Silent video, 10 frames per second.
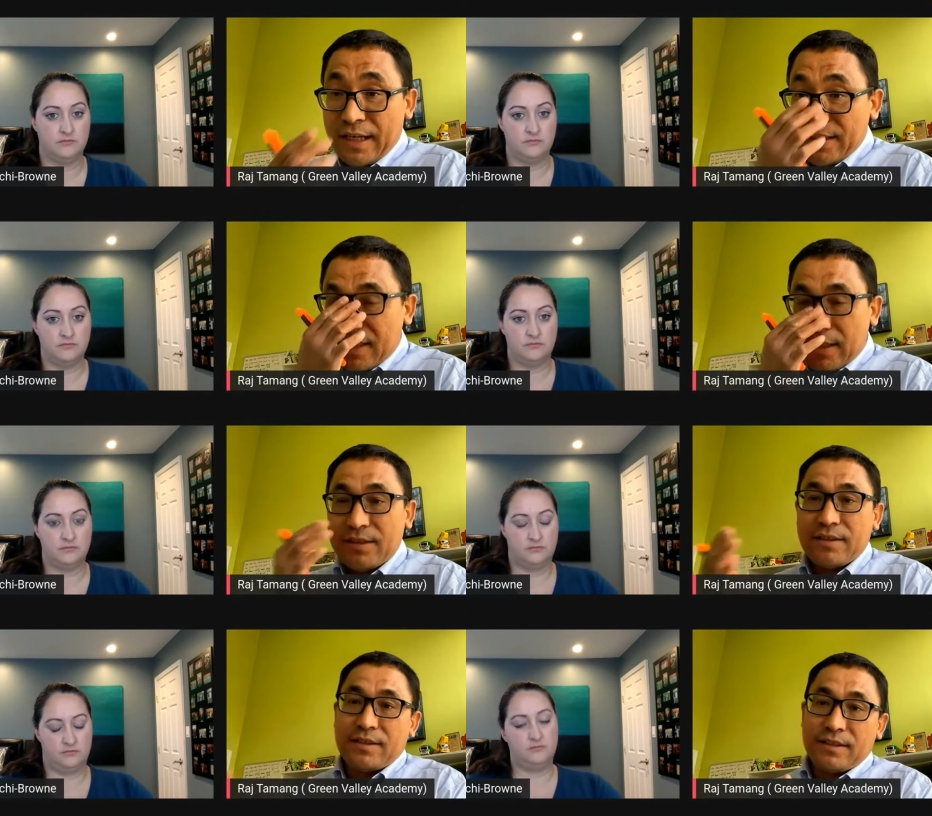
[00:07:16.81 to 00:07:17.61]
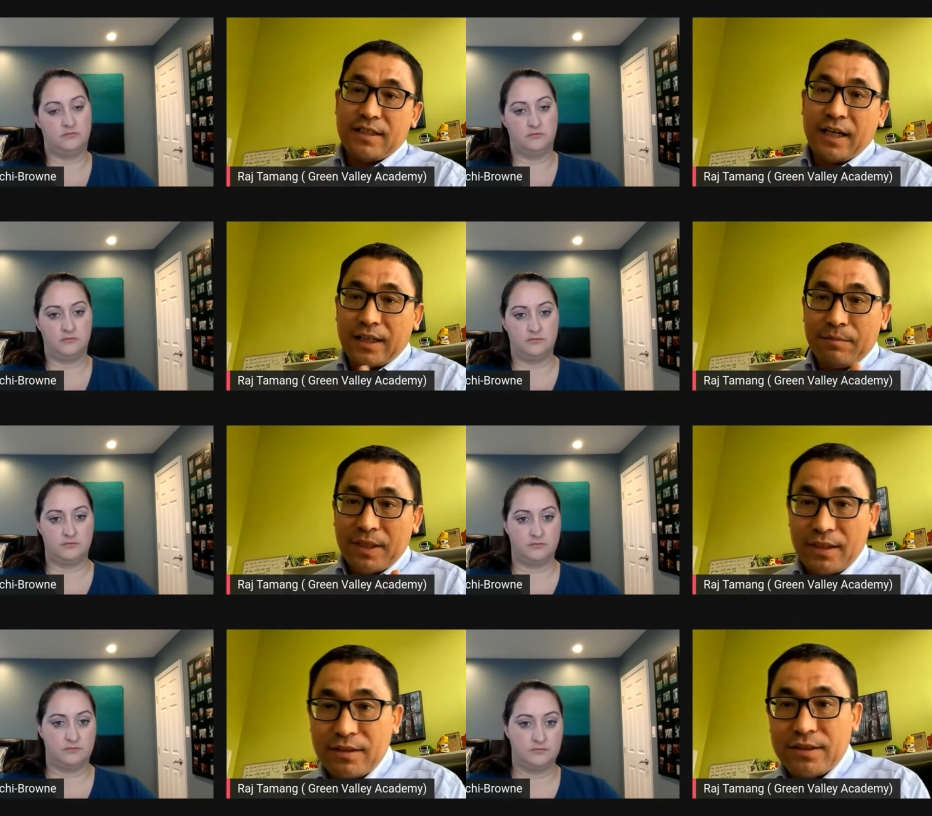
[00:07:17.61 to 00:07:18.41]
Speaker 1: It's just the design
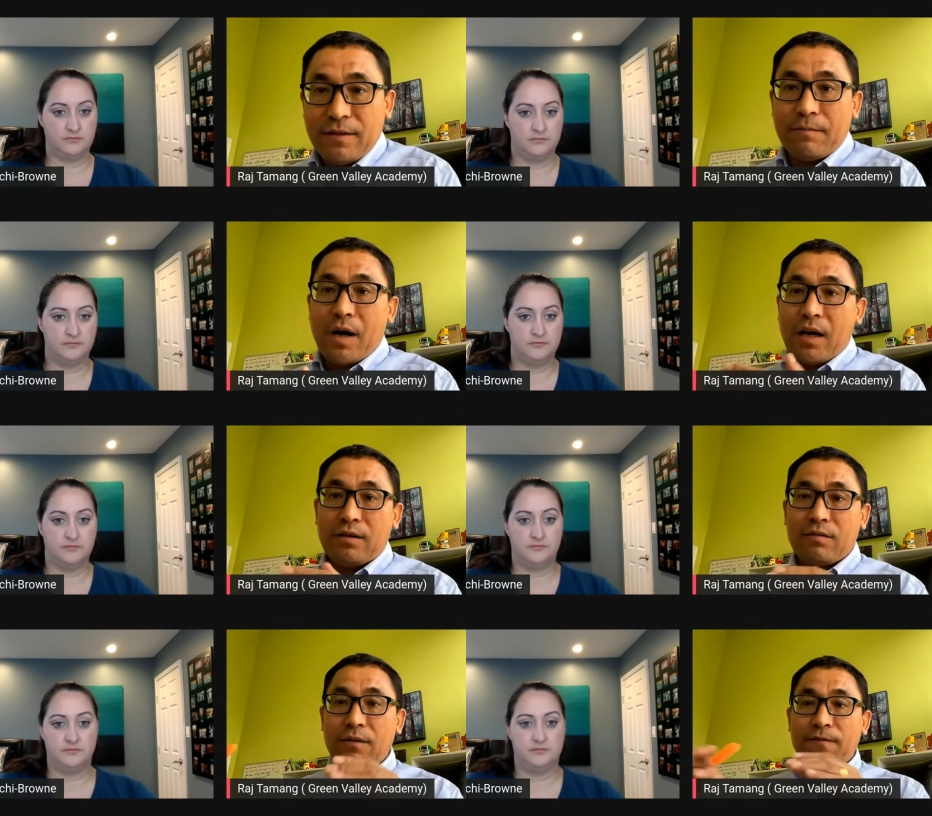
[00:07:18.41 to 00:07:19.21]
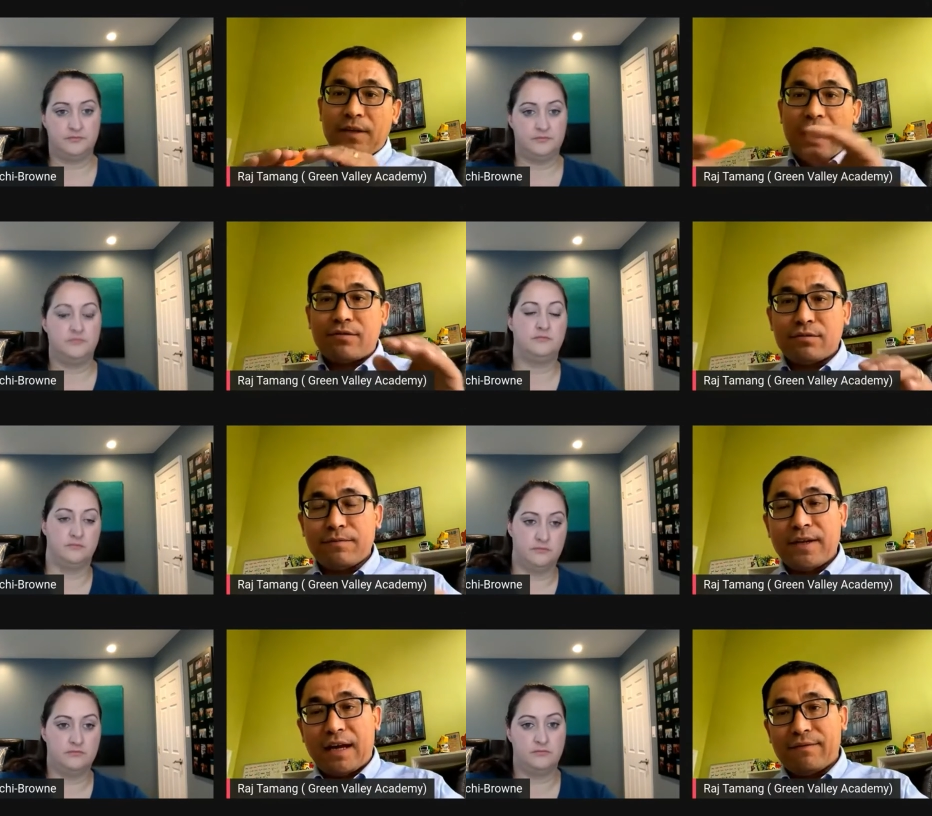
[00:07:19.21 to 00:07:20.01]
because a modern home flat
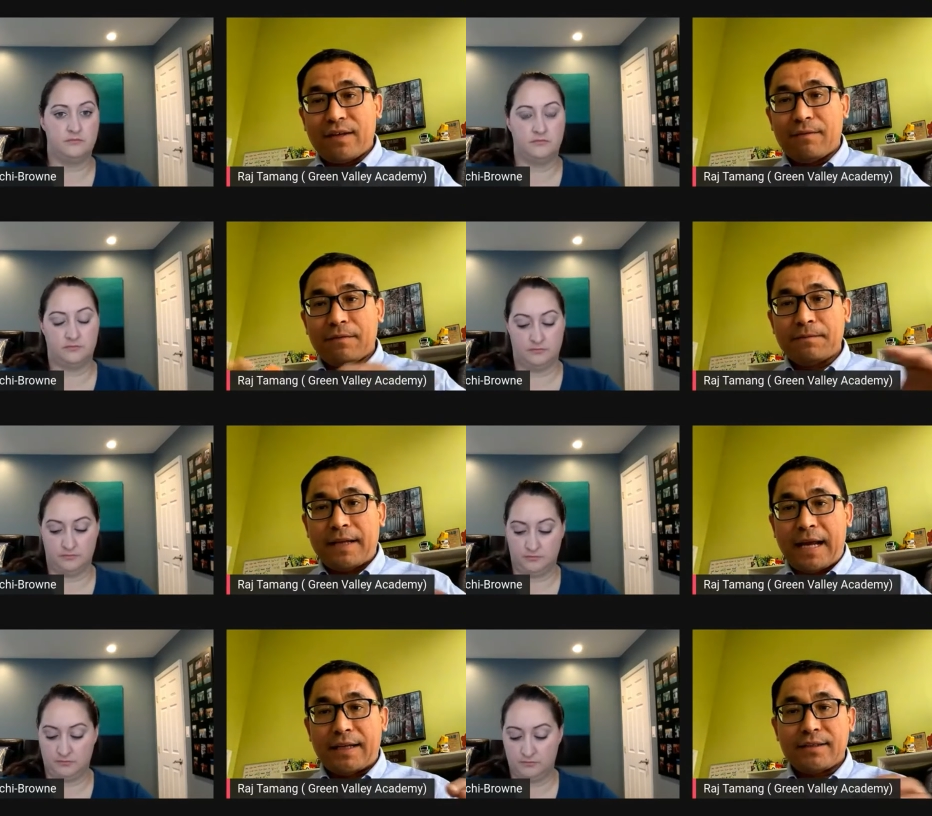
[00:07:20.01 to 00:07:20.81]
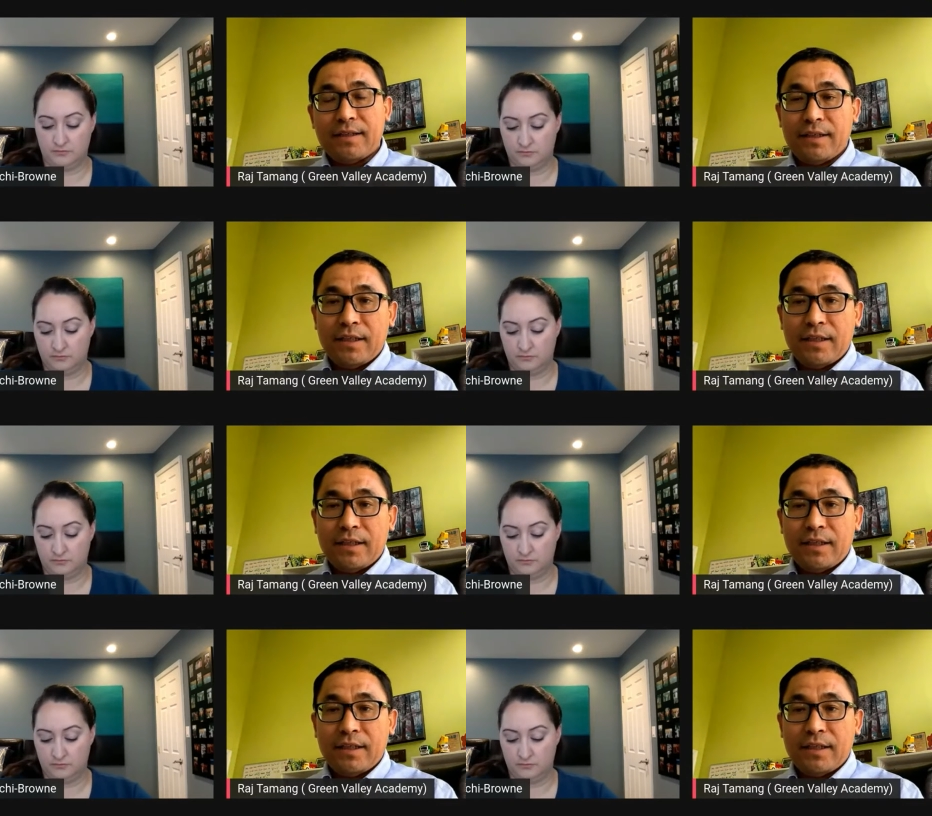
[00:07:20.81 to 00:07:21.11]
roof, you have to have a flat.